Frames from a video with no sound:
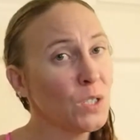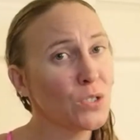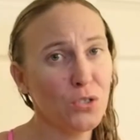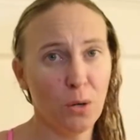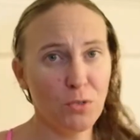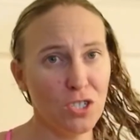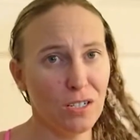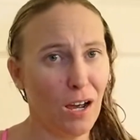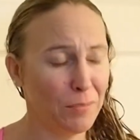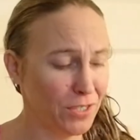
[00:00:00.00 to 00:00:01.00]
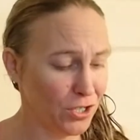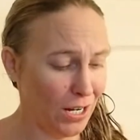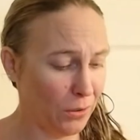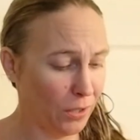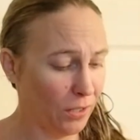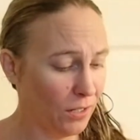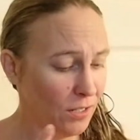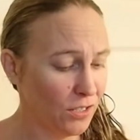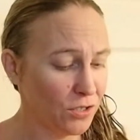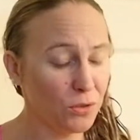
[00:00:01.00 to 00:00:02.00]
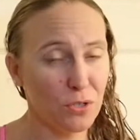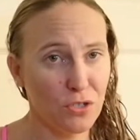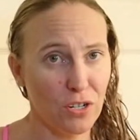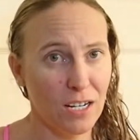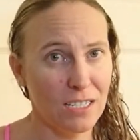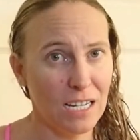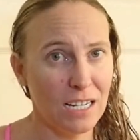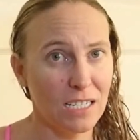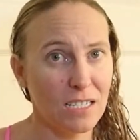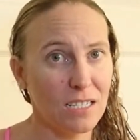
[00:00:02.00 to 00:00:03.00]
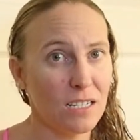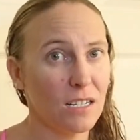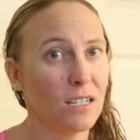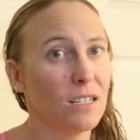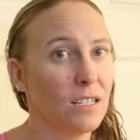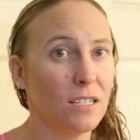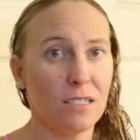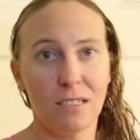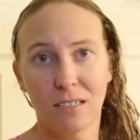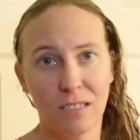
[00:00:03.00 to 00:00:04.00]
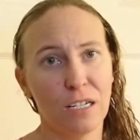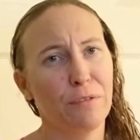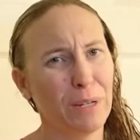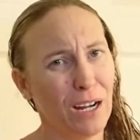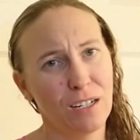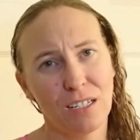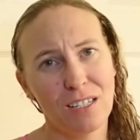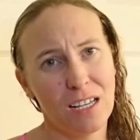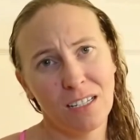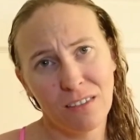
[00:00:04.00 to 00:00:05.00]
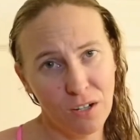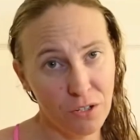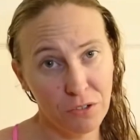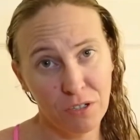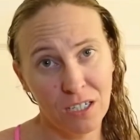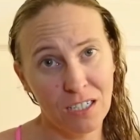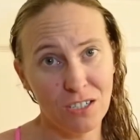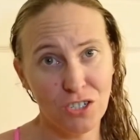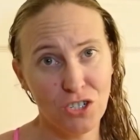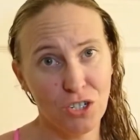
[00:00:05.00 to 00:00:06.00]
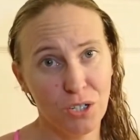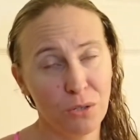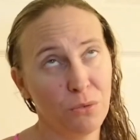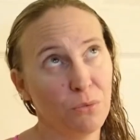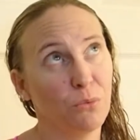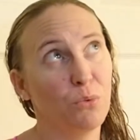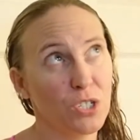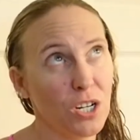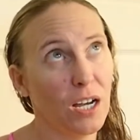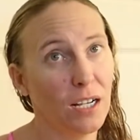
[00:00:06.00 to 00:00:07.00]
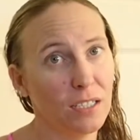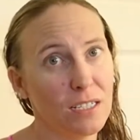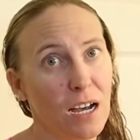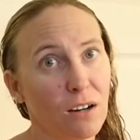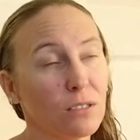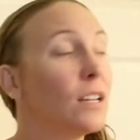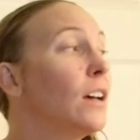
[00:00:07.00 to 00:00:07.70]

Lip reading: So I'm just going to hop in the shower, do a strand test, see if my hair needs anything other than conditioner, which I highly doubt,